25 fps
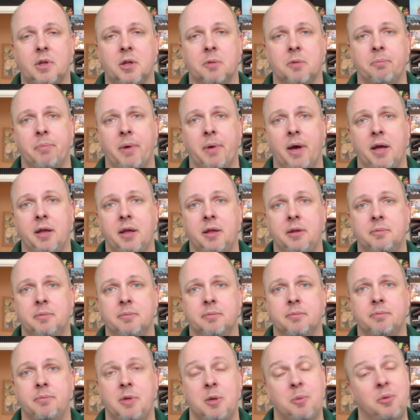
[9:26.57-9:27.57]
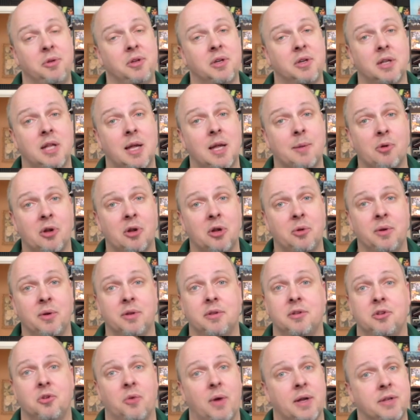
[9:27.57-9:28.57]
by people you collaborate
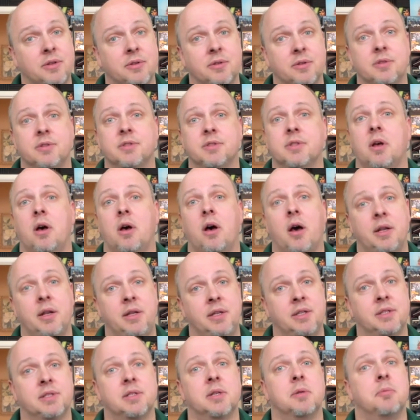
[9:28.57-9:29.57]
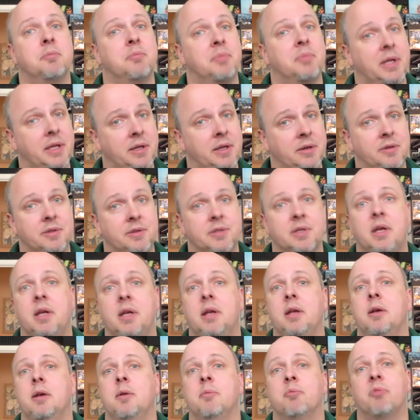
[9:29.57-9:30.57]
with, directors, audience, players,
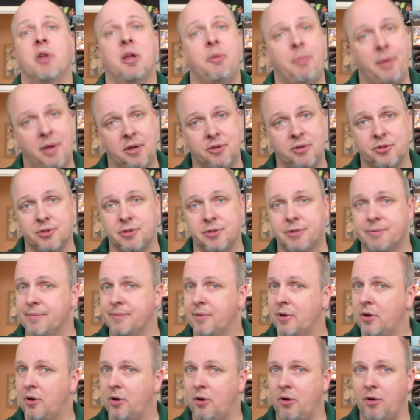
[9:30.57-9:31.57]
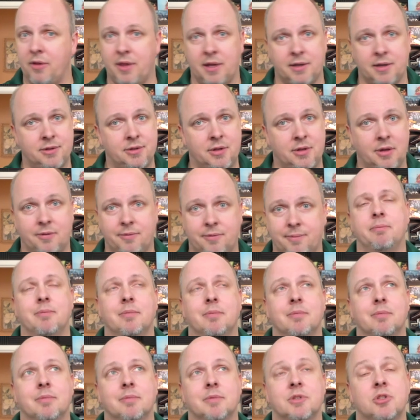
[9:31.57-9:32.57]
brand managers, all that stuff.
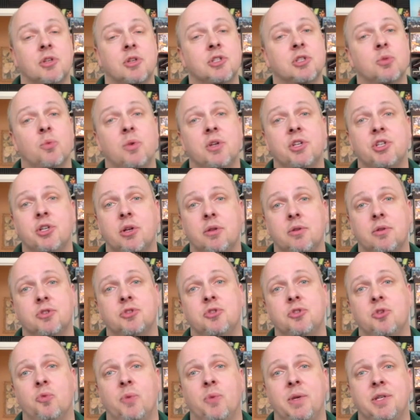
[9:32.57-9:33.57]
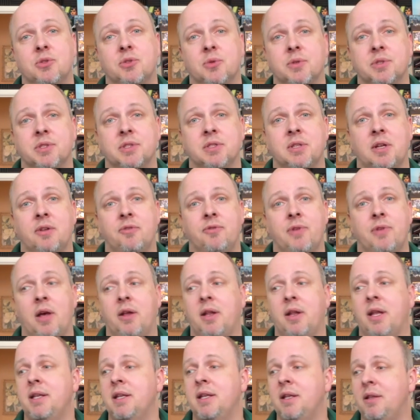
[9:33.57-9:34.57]
So I just wanted to share those two resources I
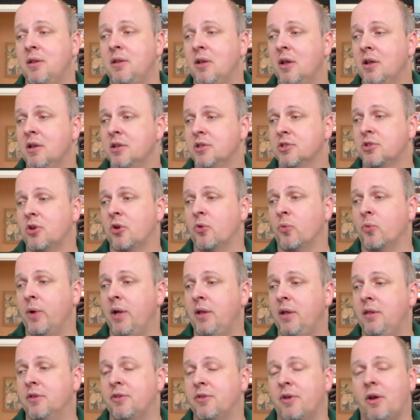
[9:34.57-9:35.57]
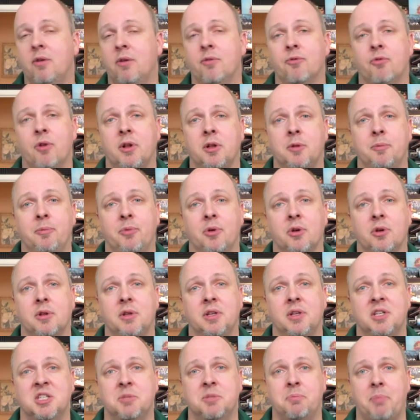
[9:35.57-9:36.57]
found. I didn't start reading this Aaron Franklin book
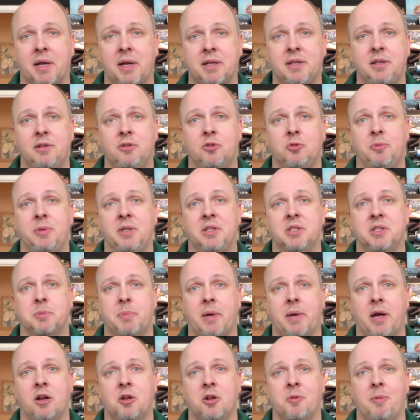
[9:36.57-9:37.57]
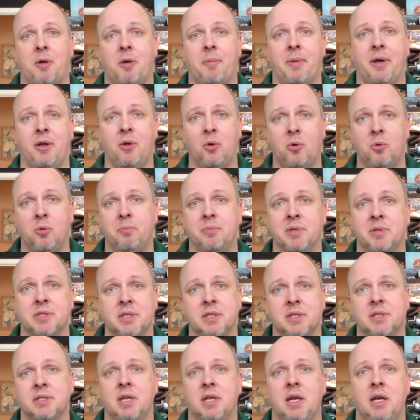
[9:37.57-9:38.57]
expecting to be inspired about my own
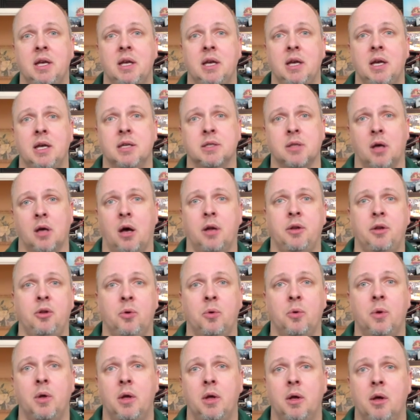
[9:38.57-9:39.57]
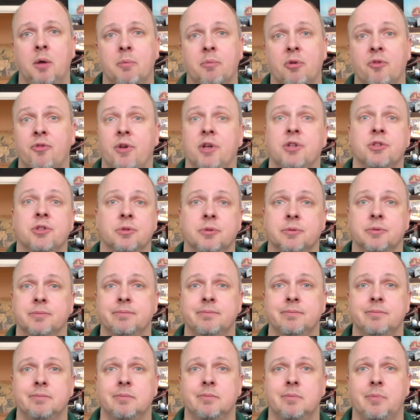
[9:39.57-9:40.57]
business as an audio professional,
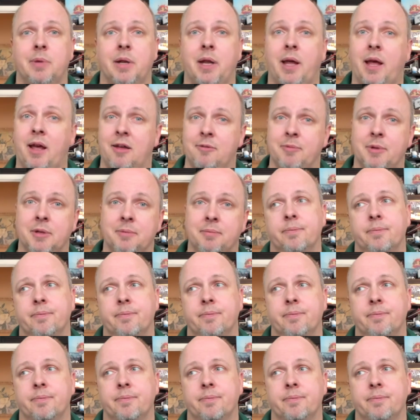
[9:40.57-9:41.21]
but I have been.